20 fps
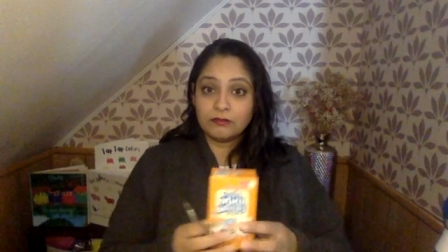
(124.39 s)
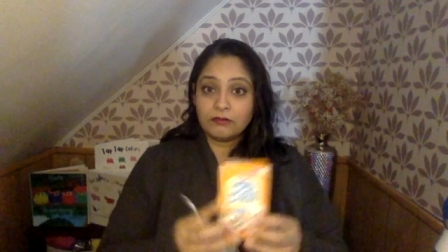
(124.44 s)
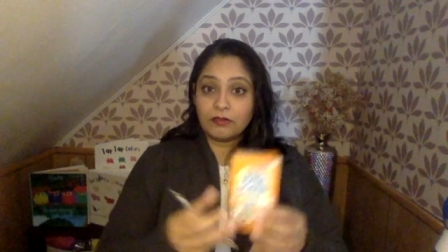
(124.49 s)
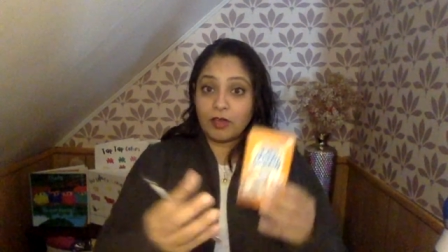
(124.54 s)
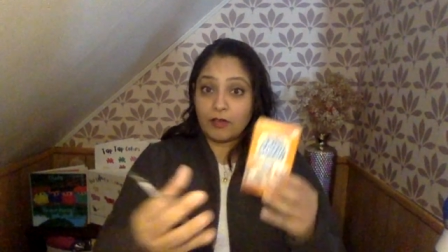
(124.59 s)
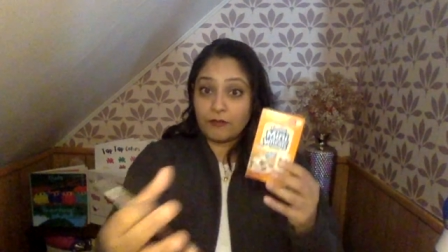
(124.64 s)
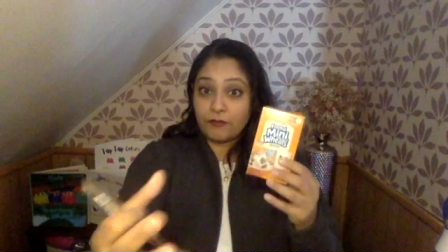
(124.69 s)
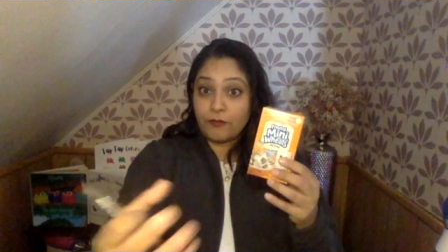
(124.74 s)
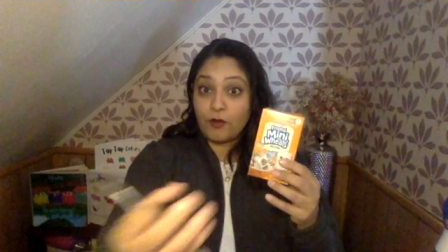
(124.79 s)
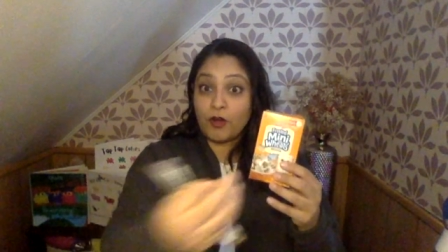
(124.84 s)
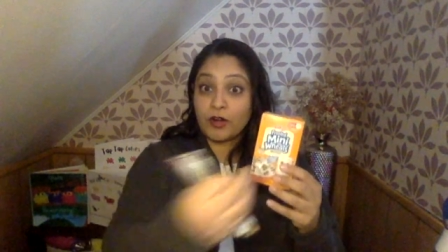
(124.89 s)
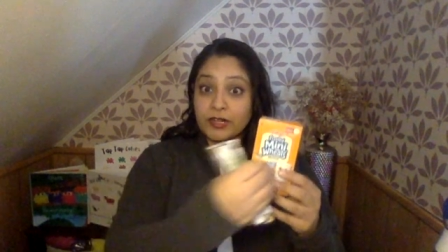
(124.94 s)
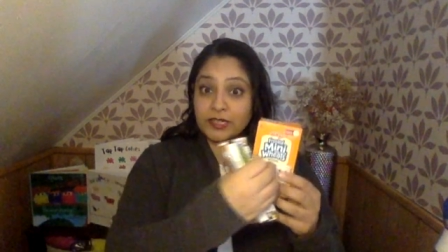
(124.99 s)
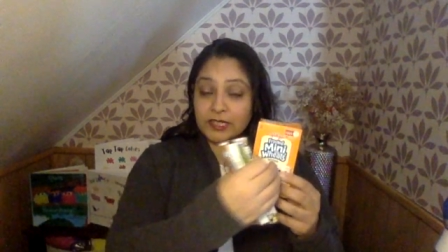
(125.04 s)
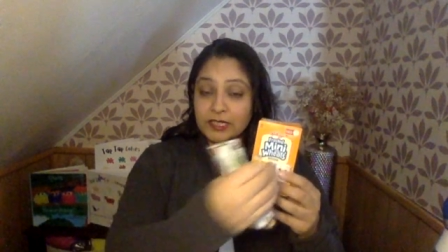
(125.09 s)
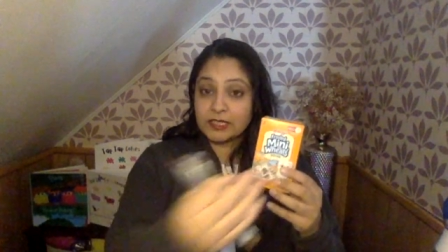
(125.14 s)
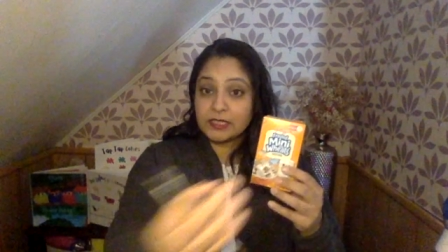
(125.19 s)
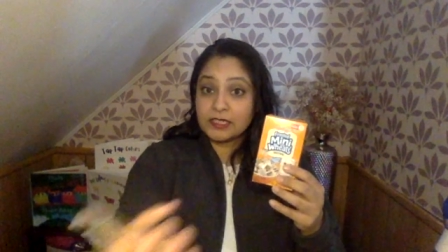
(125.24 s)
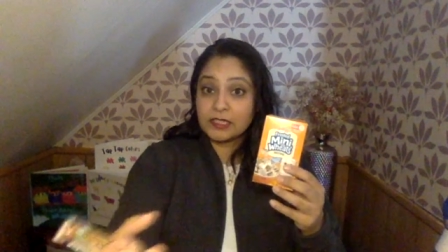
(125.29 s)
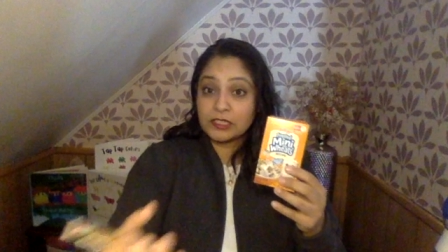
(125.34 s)
a far
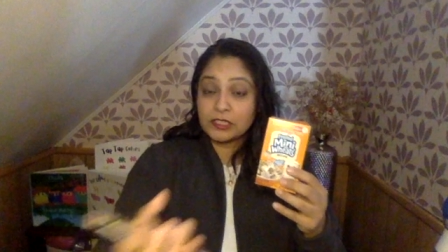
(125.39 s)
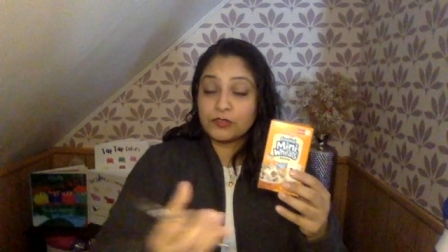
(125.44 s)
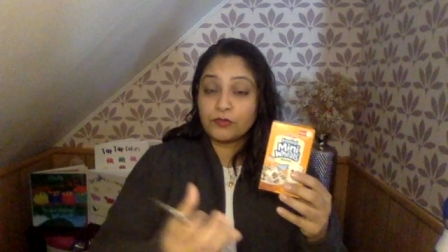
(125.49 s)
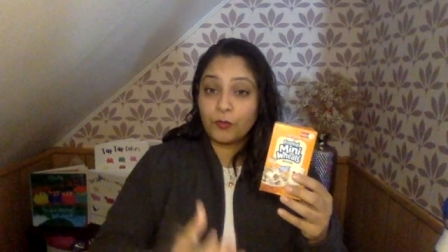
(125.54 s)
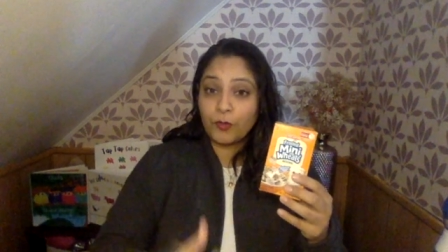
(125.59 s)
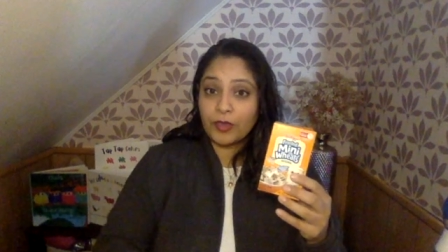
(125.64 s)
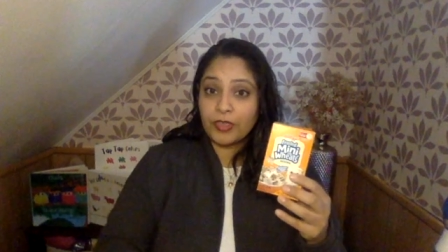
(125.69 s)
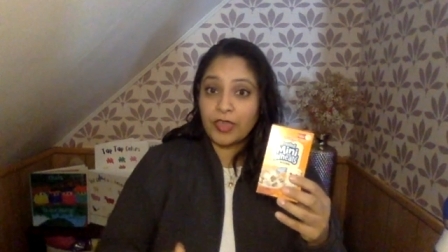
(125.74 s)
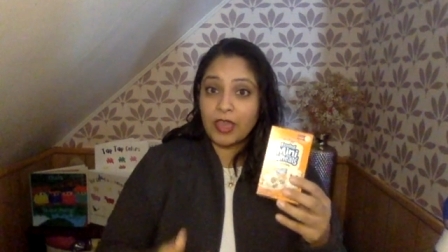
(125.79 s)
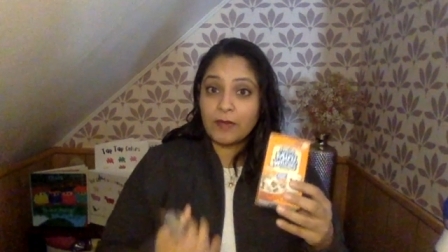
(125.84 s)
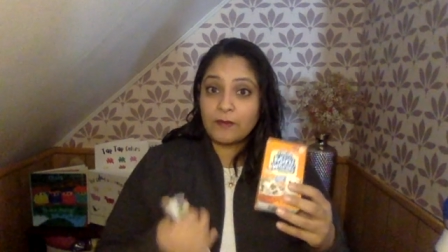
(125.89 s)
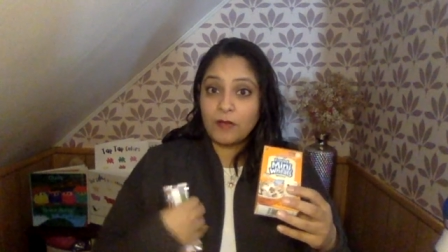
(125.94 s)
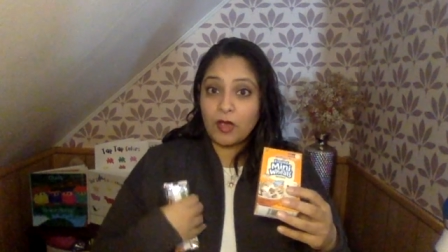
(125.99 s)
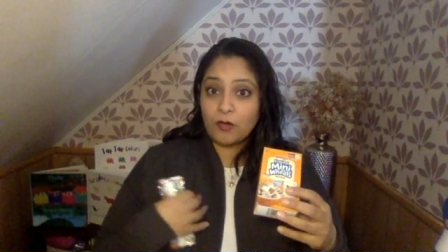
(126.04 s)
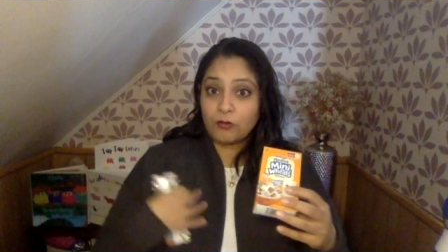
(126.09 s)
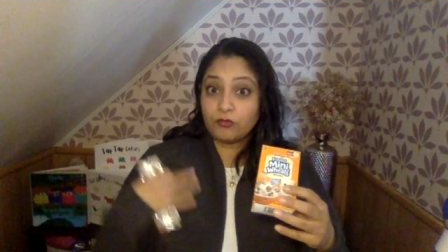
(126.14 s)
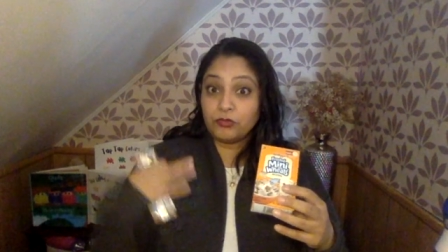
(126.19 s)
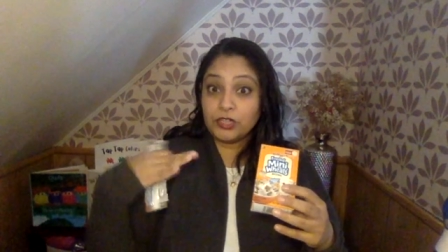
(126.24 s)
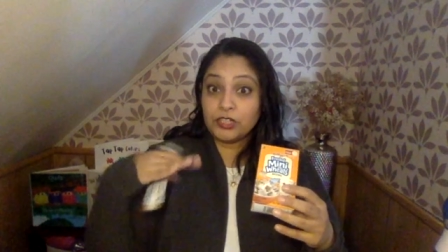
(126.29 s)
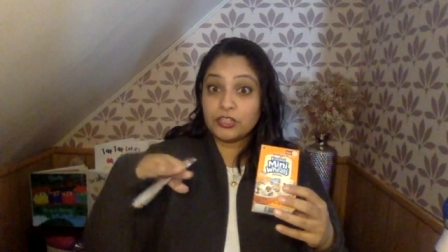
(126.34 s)
distance for them,
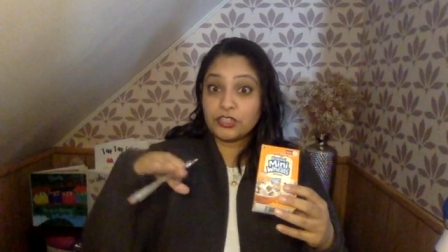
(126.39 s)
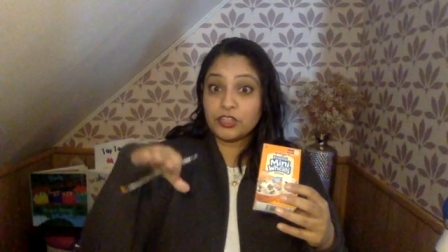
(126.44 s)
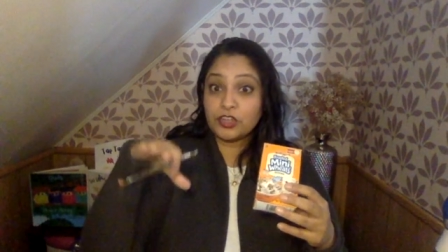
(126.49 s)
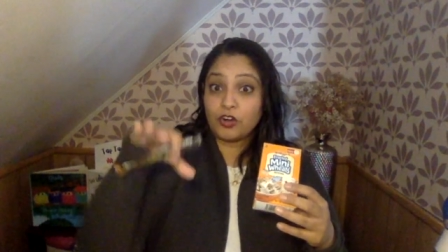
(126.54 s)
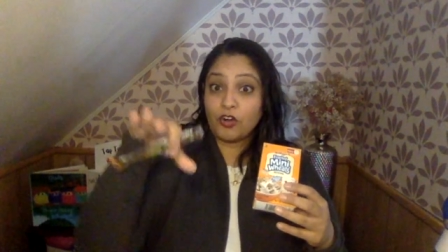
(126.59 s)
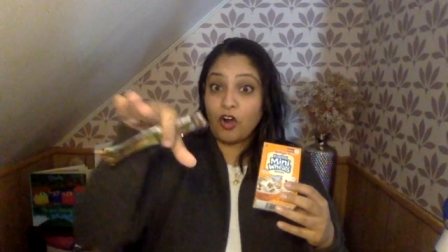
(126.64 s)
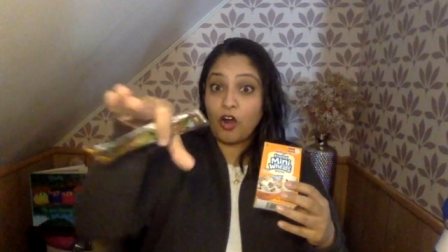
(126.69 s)
reach their